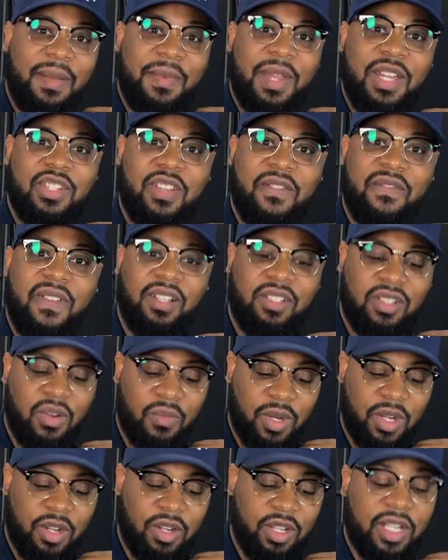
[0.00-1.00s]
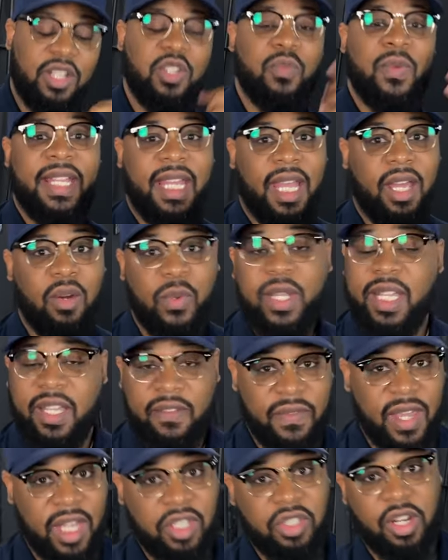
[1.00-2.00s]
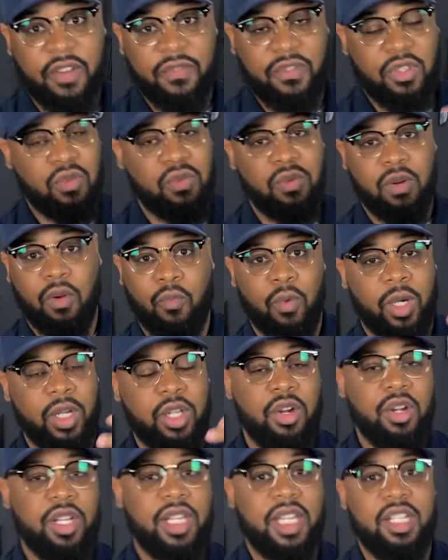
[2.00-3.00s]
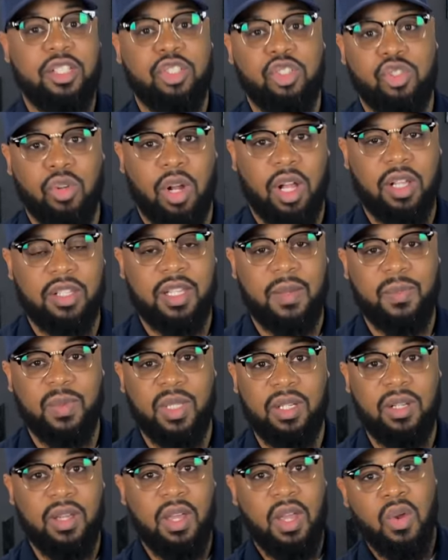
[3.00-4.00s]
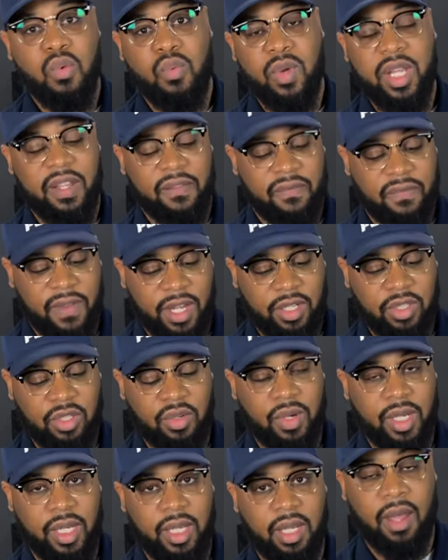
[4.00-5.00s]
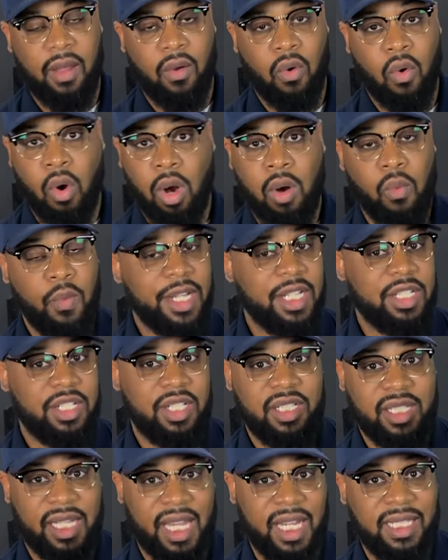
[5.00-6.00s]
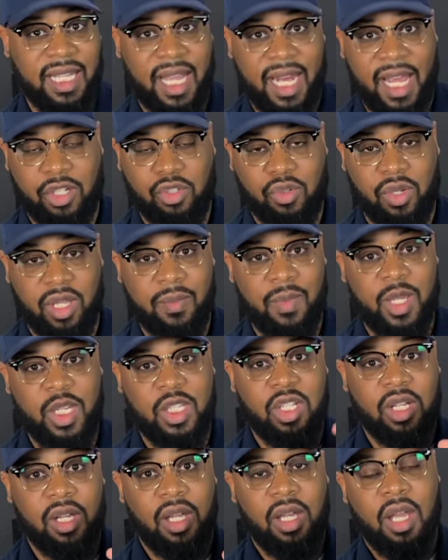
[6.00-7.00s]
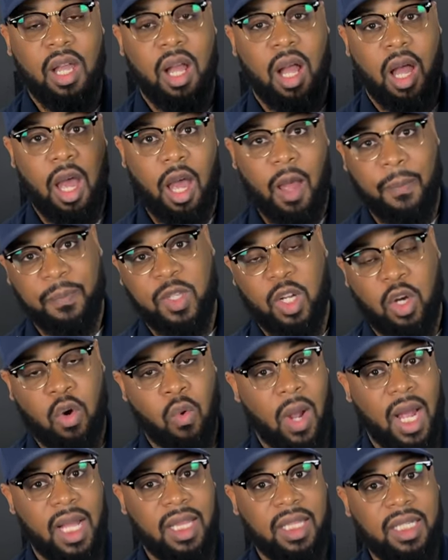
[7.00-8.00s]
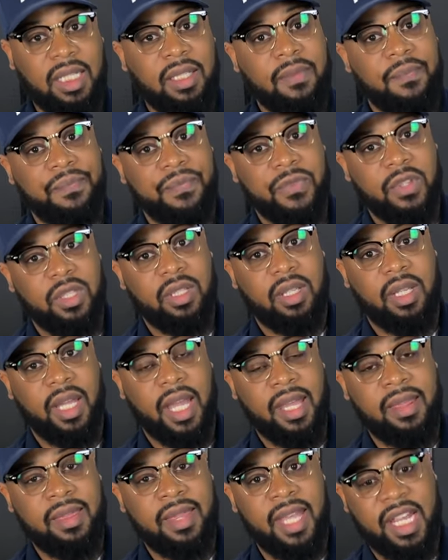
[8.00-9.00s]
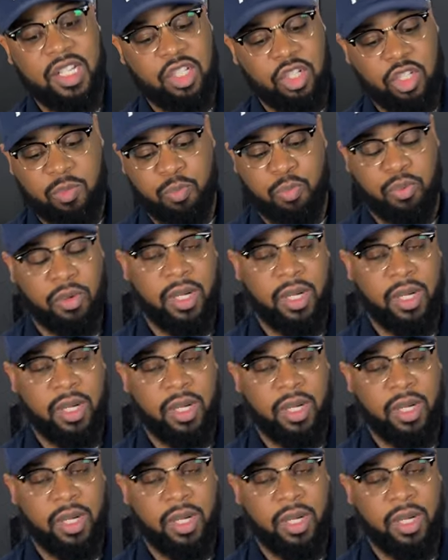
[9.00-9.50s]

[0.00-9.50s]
I should vector one of her because we can. We can vector. If you or one of your kids draw something, we can vector it, or we can just take that actual image, up the quality, and then just print